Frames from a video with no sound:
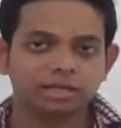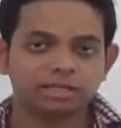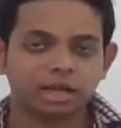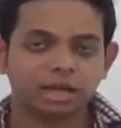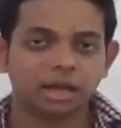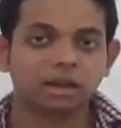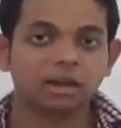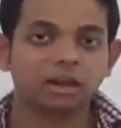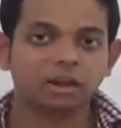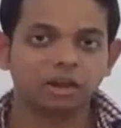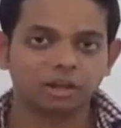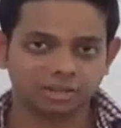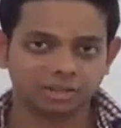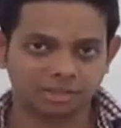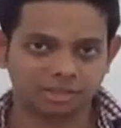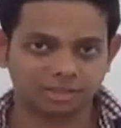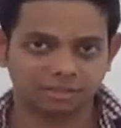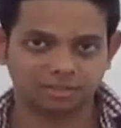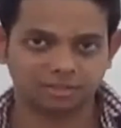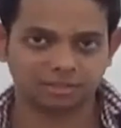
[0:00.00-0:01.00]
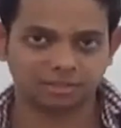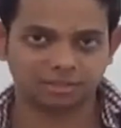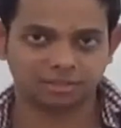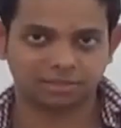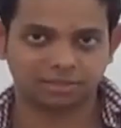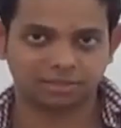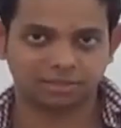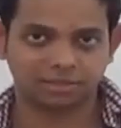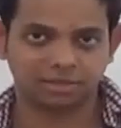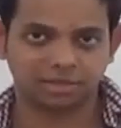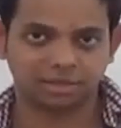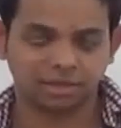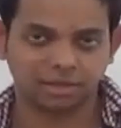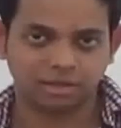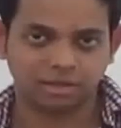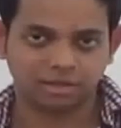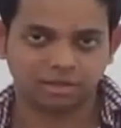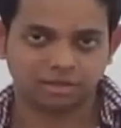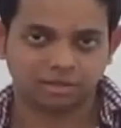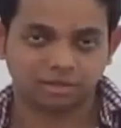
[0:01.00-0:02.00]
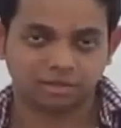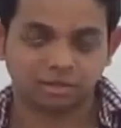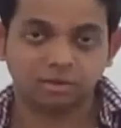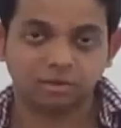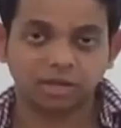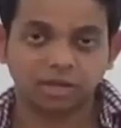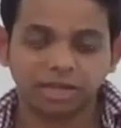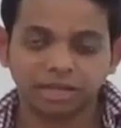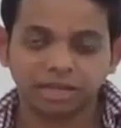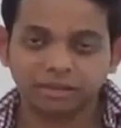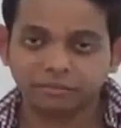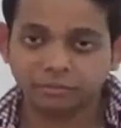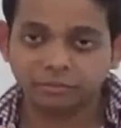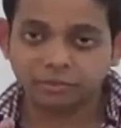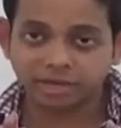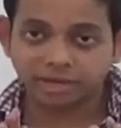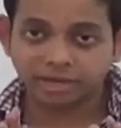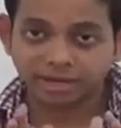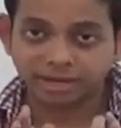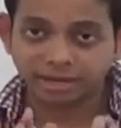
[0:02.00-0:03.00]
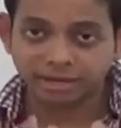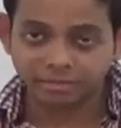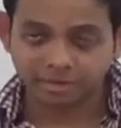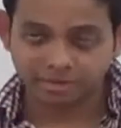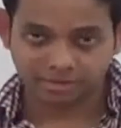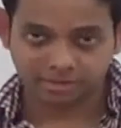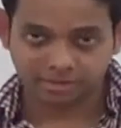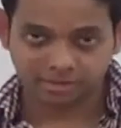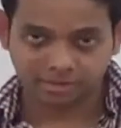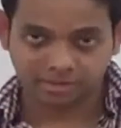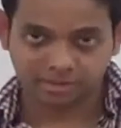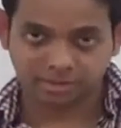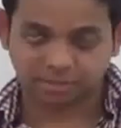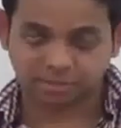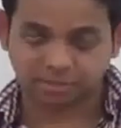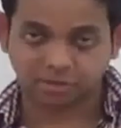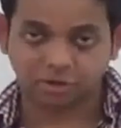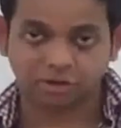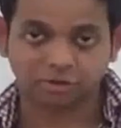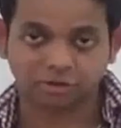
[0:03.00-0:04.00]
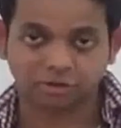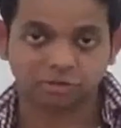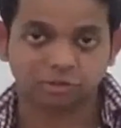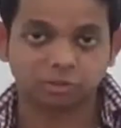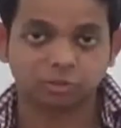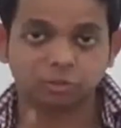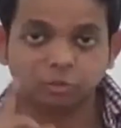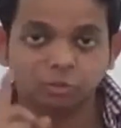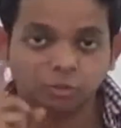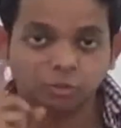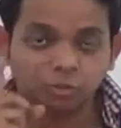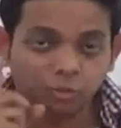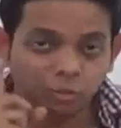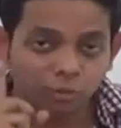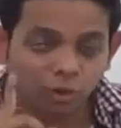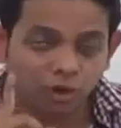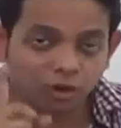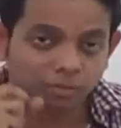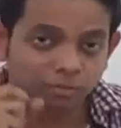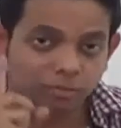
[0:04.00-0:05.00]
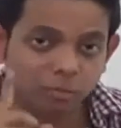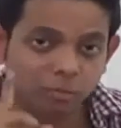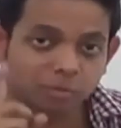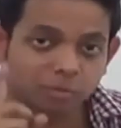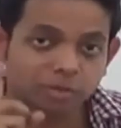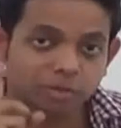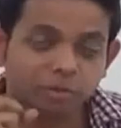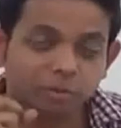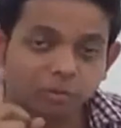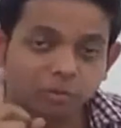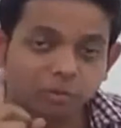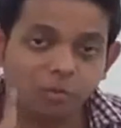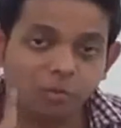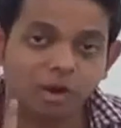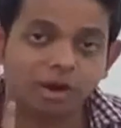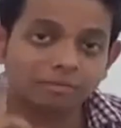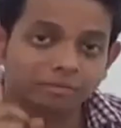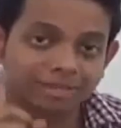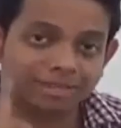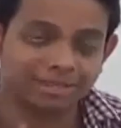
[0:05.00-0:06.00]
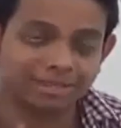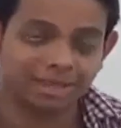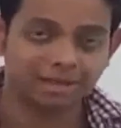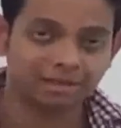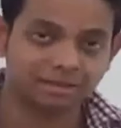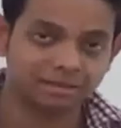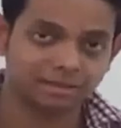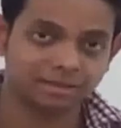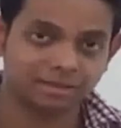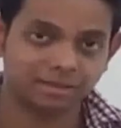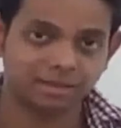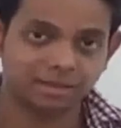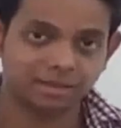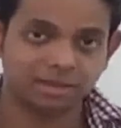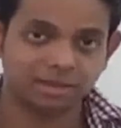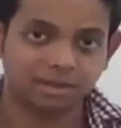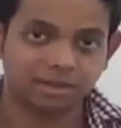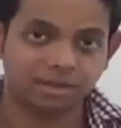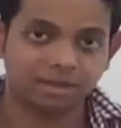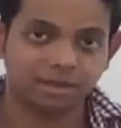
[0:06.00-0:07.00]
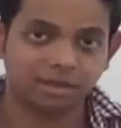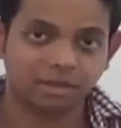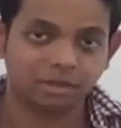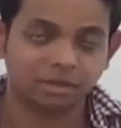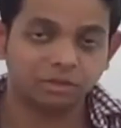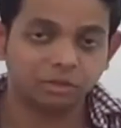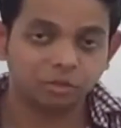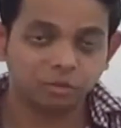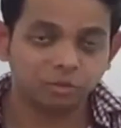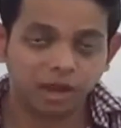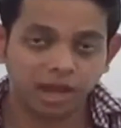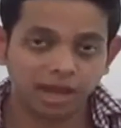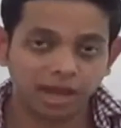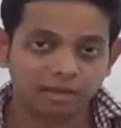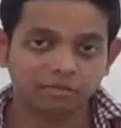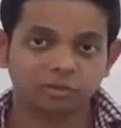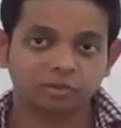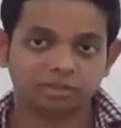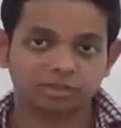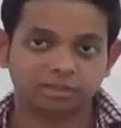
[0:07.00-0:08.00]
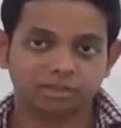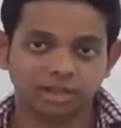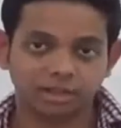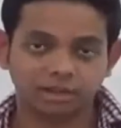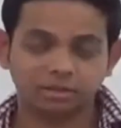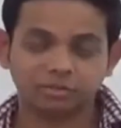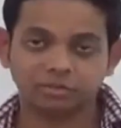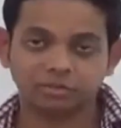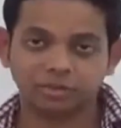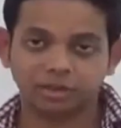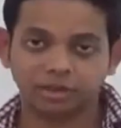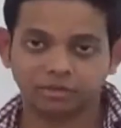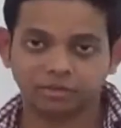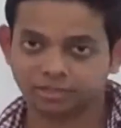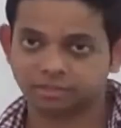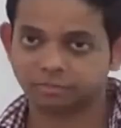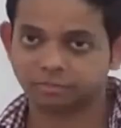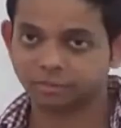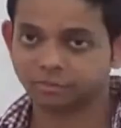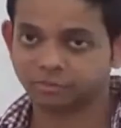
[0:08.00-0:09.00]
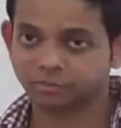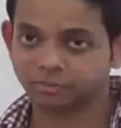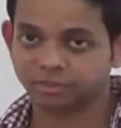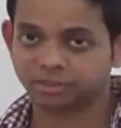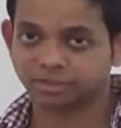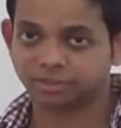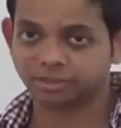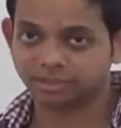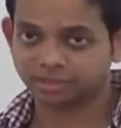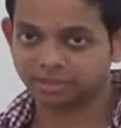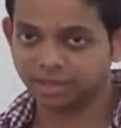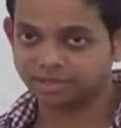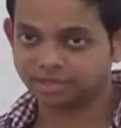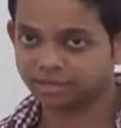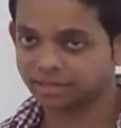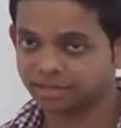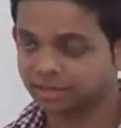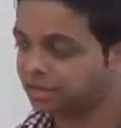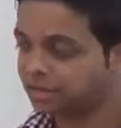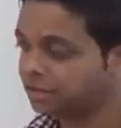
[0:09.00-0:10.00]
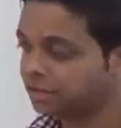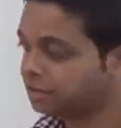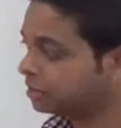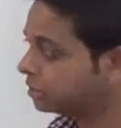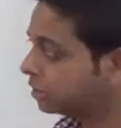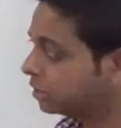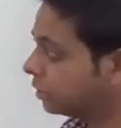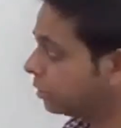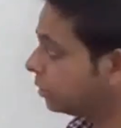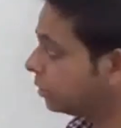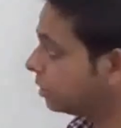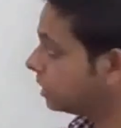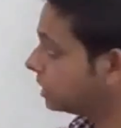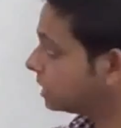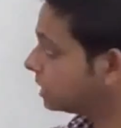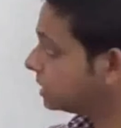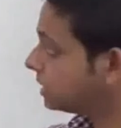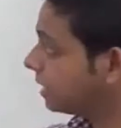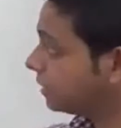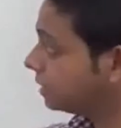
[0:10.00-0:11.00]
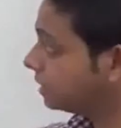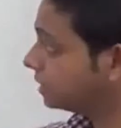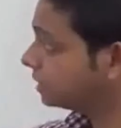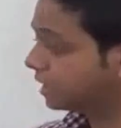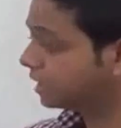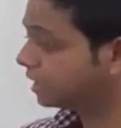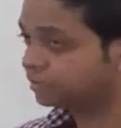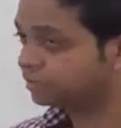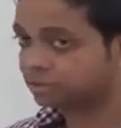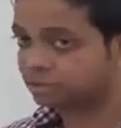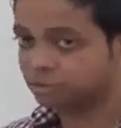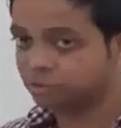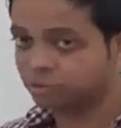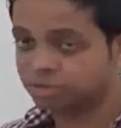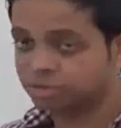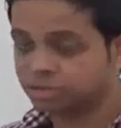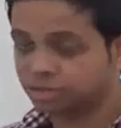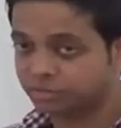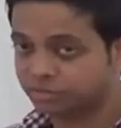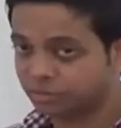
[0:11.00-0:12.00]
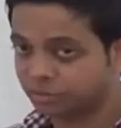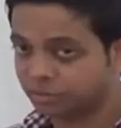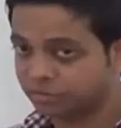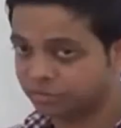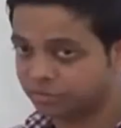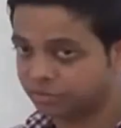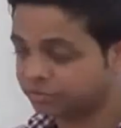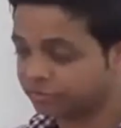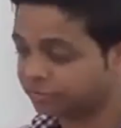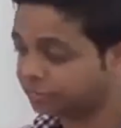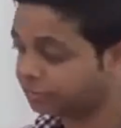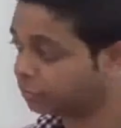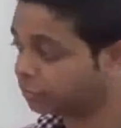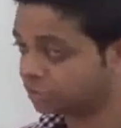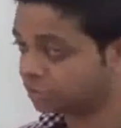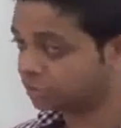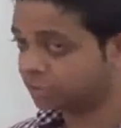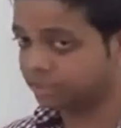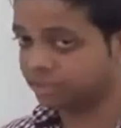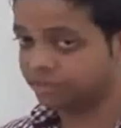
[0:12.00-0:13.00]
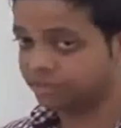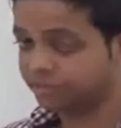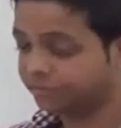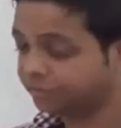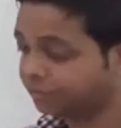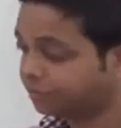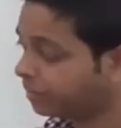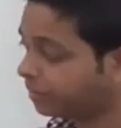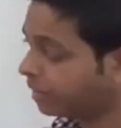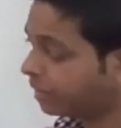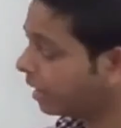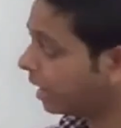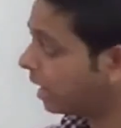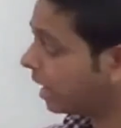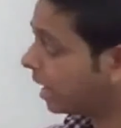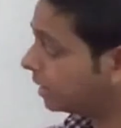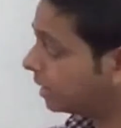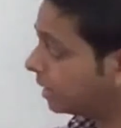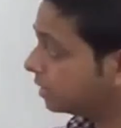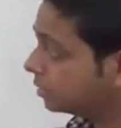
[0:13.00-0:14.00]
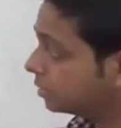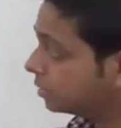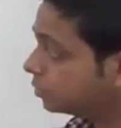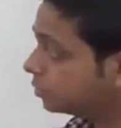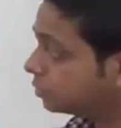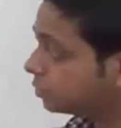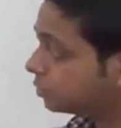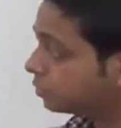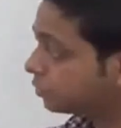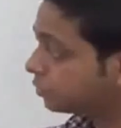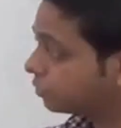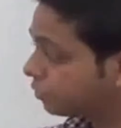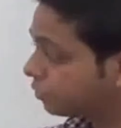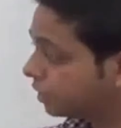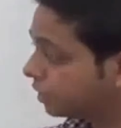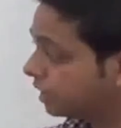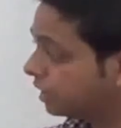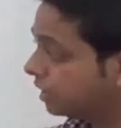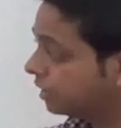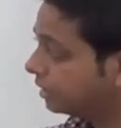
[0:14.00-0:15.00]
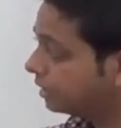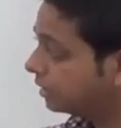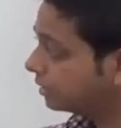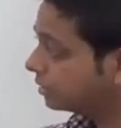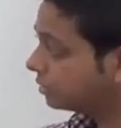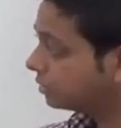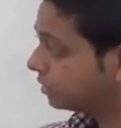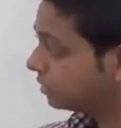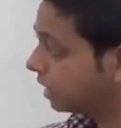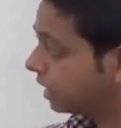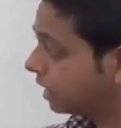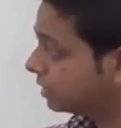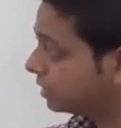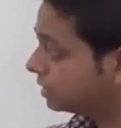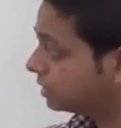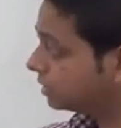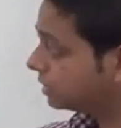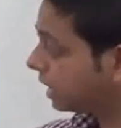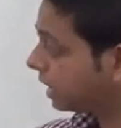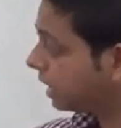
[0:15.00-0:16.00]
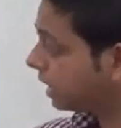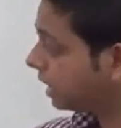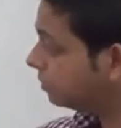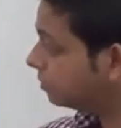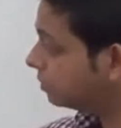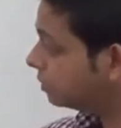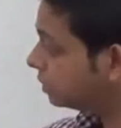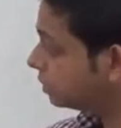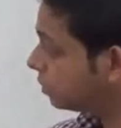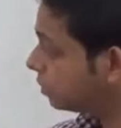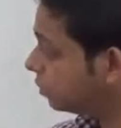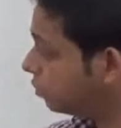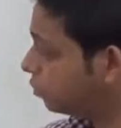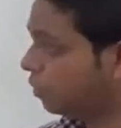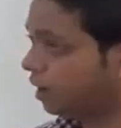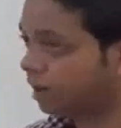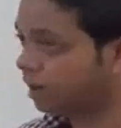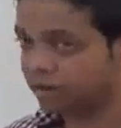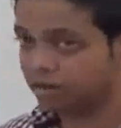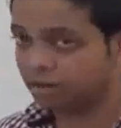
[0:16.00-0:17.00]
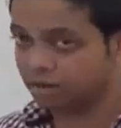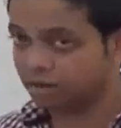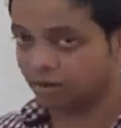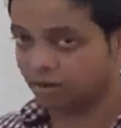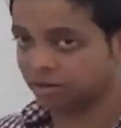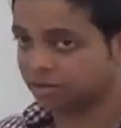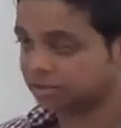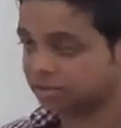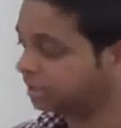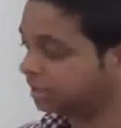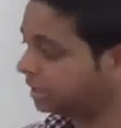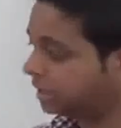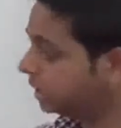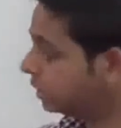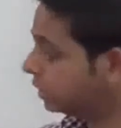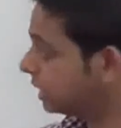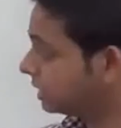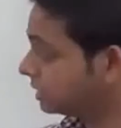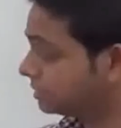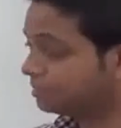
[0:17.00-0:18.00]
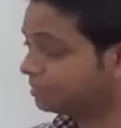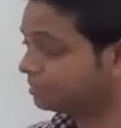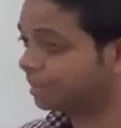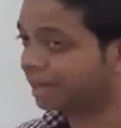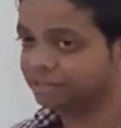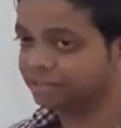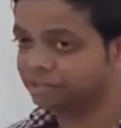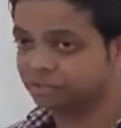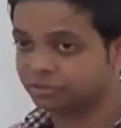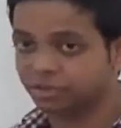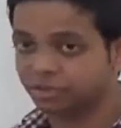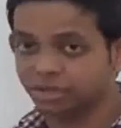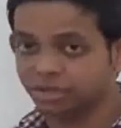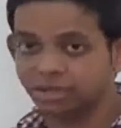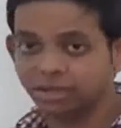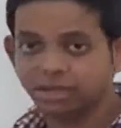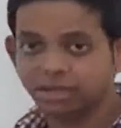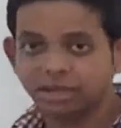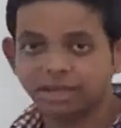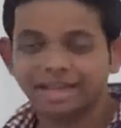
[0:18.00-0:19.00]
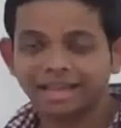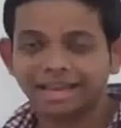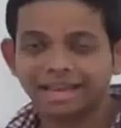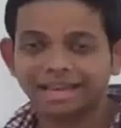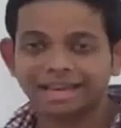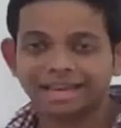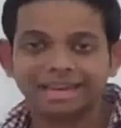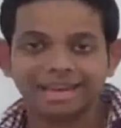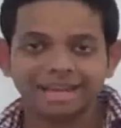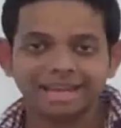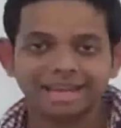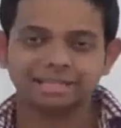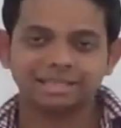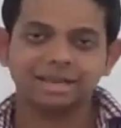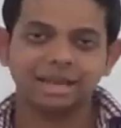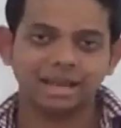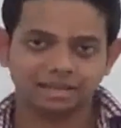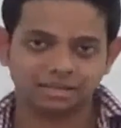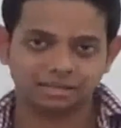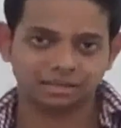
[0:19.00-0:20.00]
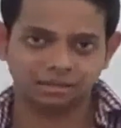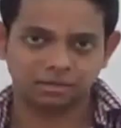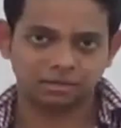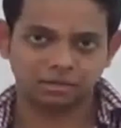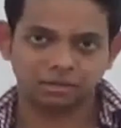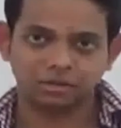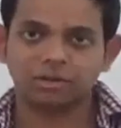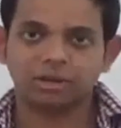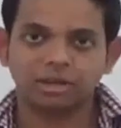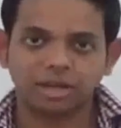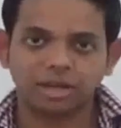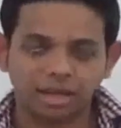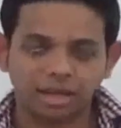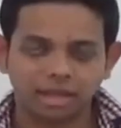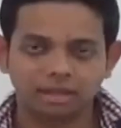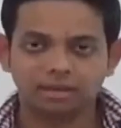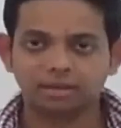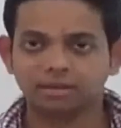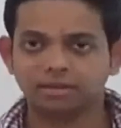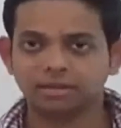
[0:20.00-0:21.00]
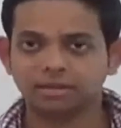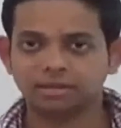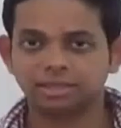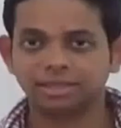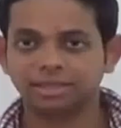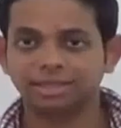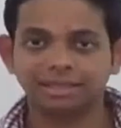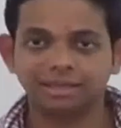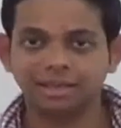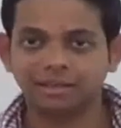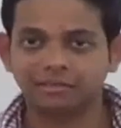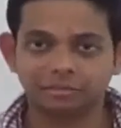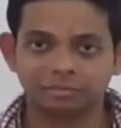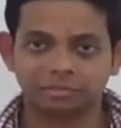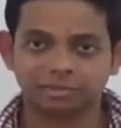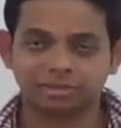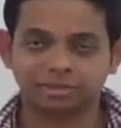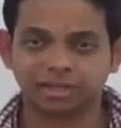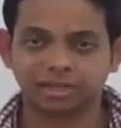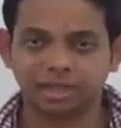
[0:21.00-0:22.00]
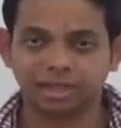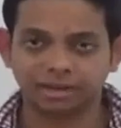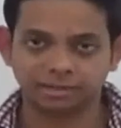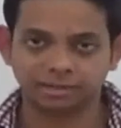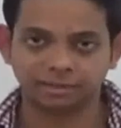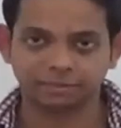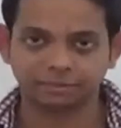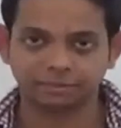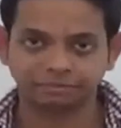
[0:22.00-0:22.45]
are losses. So if you can limit this loss to not more than 1%, you have yourself a recipe for success. So 7 times 2 is our profit, 14, and 3 trades times 1 loss each, that's minus 3. Net, your gain is 11%.